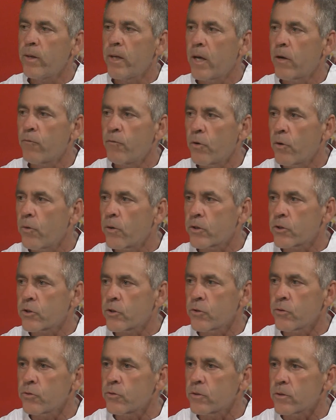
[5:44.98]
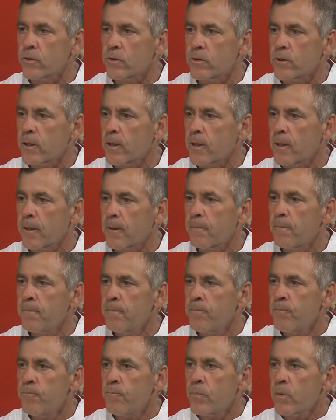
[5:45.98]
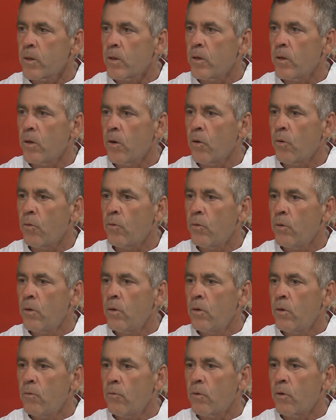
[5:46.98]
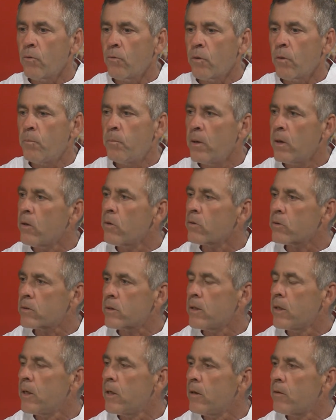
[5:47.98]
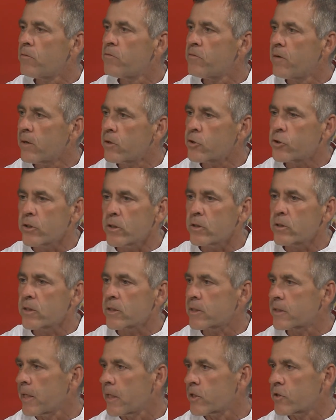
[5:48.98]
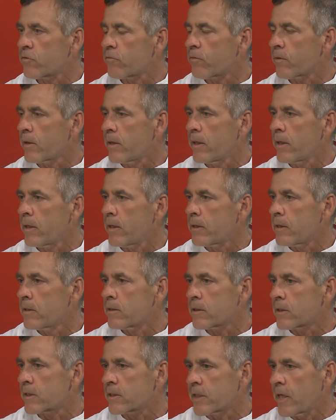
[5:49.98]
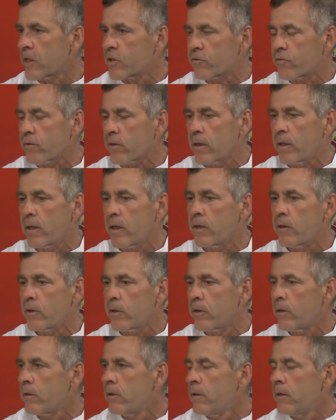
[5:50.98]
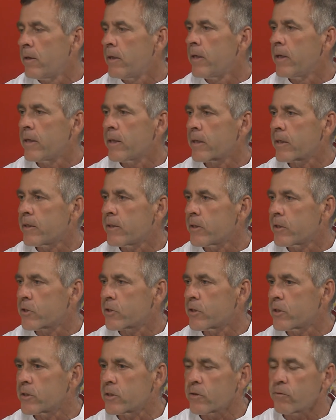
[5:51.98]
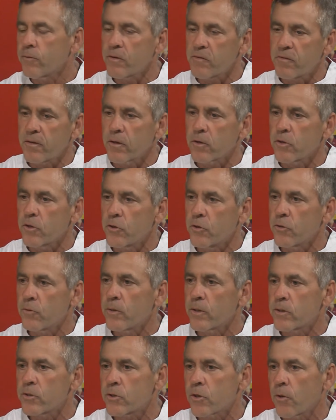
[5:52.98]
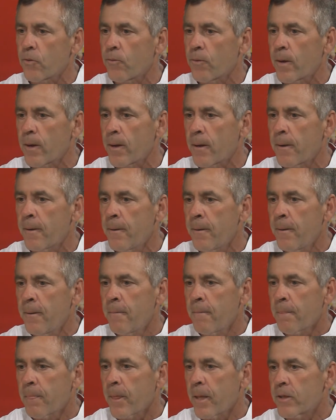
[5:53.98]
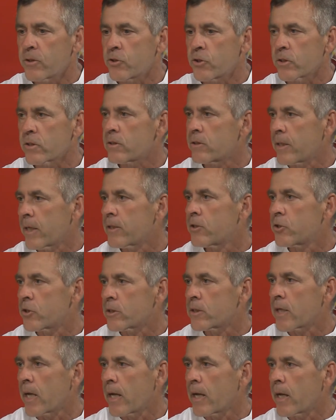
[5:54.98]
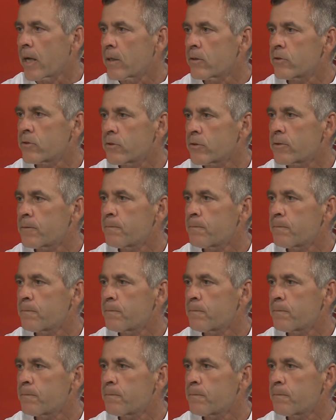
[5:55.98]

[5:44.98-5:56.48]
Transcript: have no excuses. You know, we're built to function successfully under any conditions, and we failed to do it. So that's just on us.